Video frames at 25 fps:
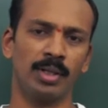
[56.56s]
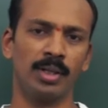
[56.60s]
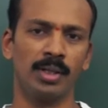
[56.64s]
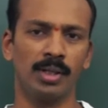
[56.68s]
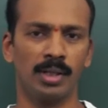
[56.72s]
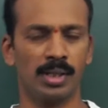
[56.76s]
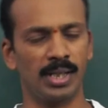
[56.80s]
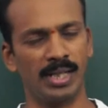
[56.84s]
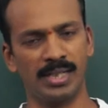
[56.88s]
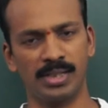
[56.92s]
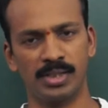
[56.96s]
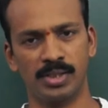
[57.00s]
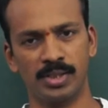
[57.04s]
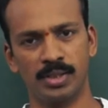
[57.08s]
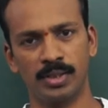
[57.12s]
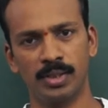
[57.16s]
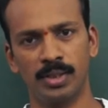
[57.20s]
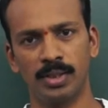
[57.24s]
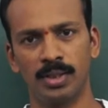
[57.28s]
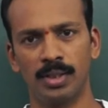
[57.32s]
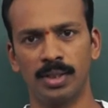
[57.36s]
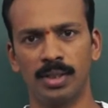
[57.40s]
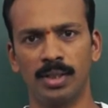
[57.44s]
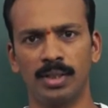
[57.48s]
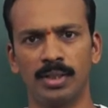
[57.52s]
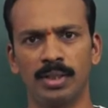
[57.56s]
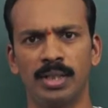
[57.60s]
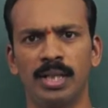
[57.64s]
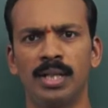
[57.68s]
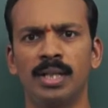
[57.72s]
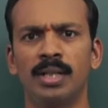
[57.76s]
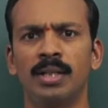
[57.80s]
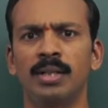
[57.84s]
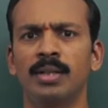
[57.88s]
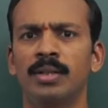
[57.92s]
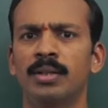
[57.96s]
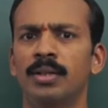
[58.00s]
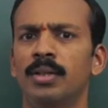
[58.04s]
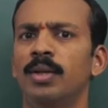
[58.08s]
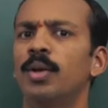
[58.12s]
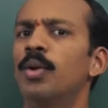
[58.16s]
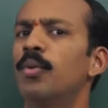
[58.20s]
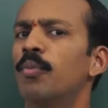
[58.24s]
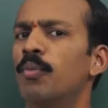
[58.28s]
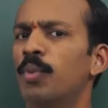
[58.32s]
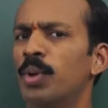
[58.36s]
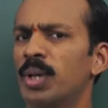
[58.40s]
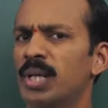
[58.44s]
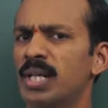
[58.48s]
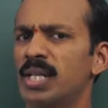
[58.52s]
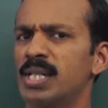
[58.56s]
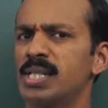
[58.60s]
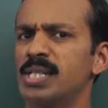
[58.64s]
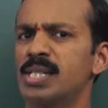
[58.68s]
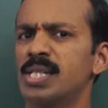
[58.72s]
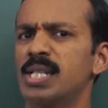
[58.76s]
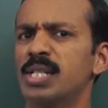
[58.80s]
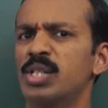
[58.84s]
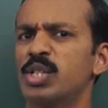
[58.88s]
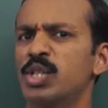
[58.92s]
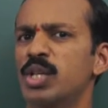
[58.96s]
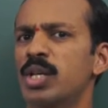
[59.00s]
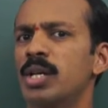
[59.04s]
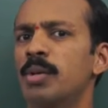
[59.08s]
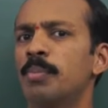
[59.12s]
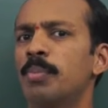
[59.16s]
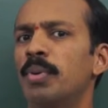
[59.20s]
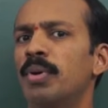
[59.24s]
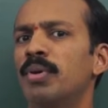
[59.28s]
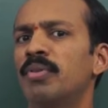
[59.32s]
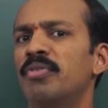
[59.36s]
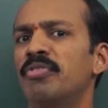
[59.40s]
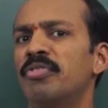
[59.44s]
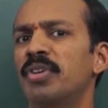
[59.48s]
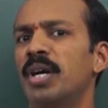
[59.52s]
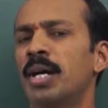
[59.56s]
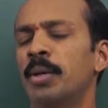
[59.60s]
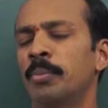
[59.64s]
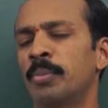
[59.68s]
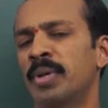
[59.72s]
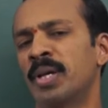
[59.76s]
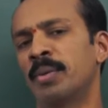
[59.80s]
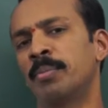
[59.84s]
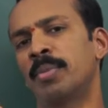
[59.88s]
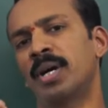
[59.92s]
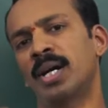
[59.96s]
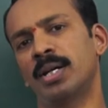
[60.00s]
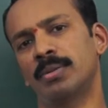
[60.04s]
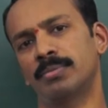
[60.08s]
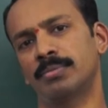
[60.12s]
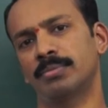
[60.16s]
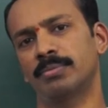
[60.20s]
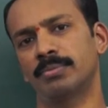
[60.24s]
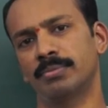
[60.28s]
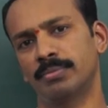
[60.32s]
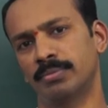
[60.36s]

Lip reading: Right. Then what is the shape of amoeba?